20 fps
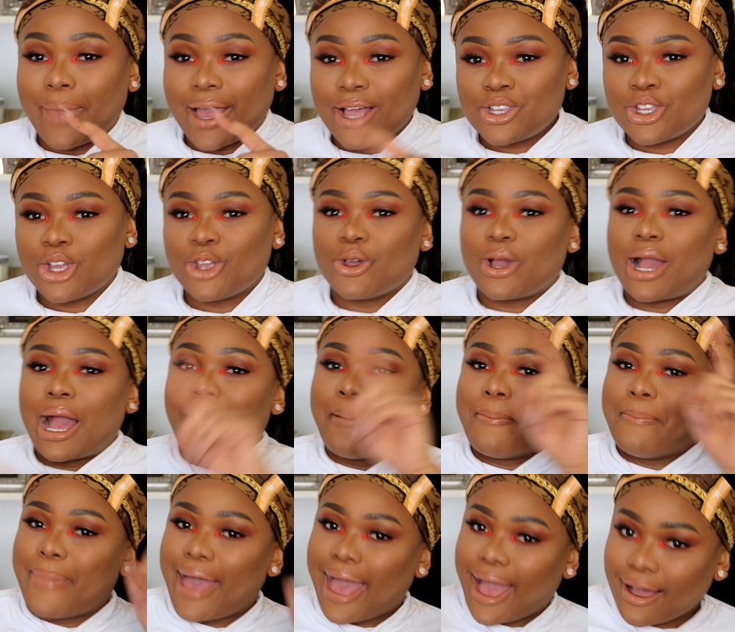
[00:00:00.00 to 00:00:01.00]
Make sure you
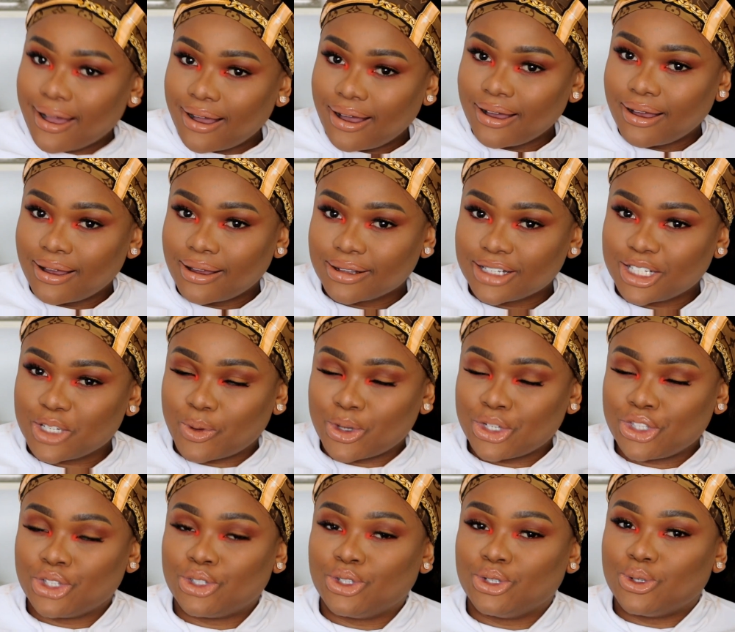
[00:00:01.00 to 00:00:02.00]
come back to
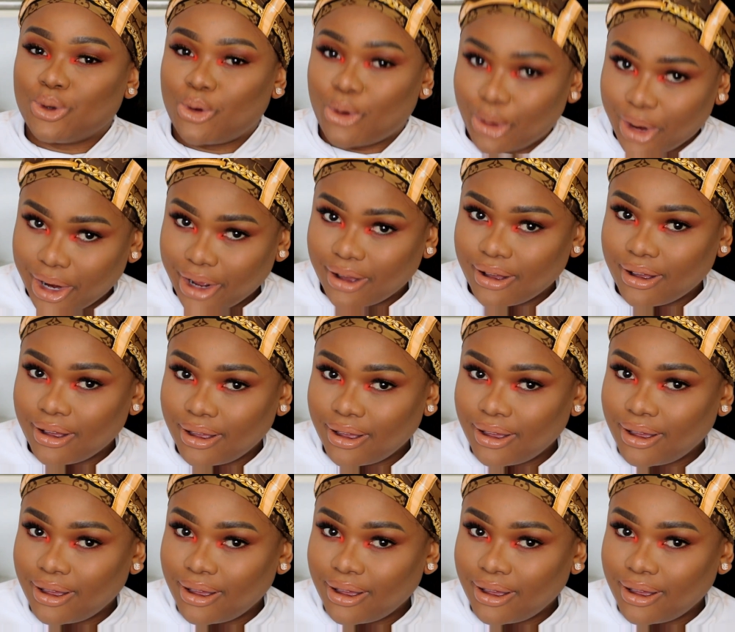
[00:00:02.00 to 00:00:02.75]
watch the tutorial.